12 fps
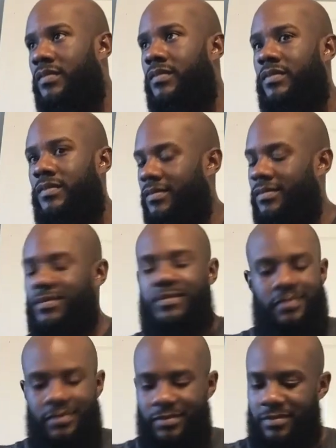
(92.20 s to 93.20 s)

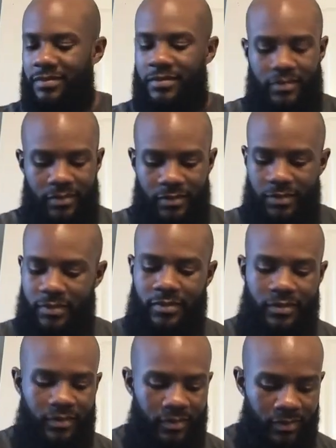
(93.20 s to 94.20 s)

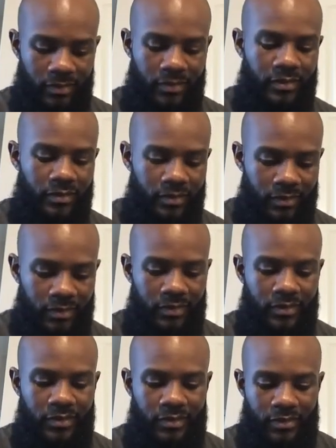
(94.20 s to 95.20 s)

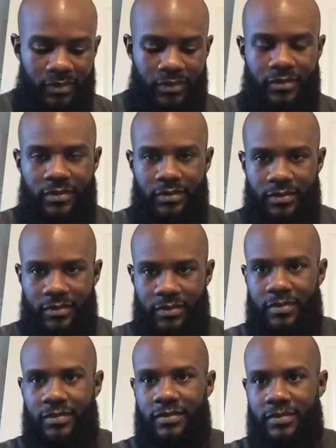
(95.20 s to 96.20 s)

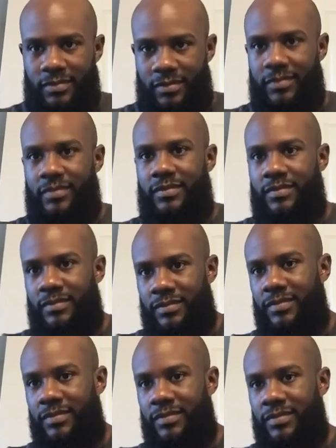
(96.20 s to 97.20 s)

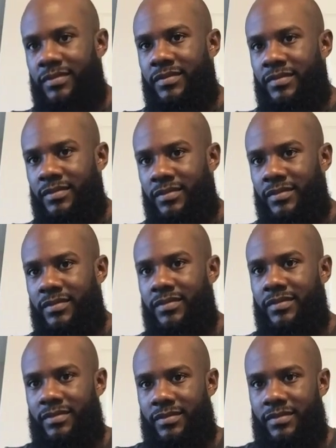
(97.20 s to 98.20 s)

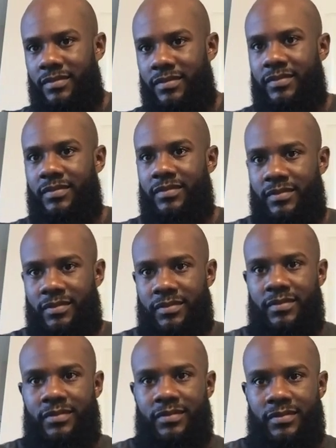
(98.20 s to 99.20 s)

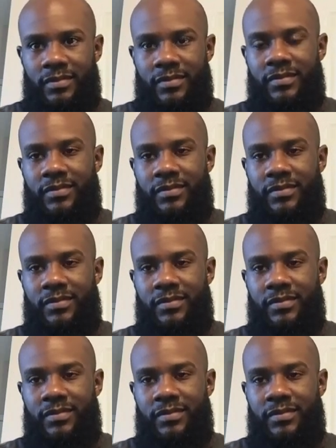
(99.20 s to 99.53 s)
(not speaking)